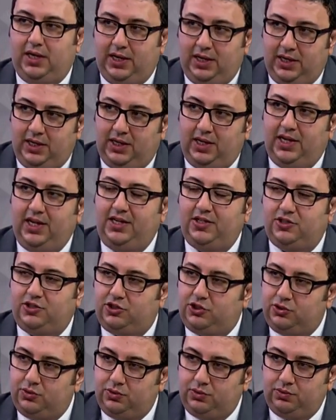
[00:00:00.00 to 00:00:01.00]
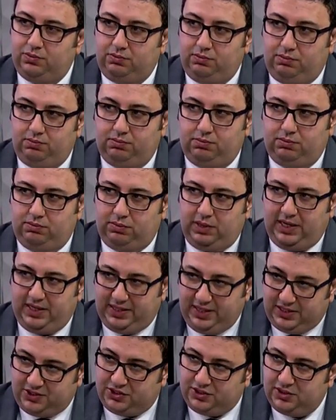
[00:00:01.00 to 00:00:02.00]
Can lead to
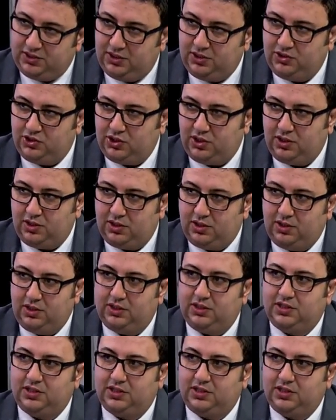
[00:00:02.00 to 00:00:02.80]
addiction in general,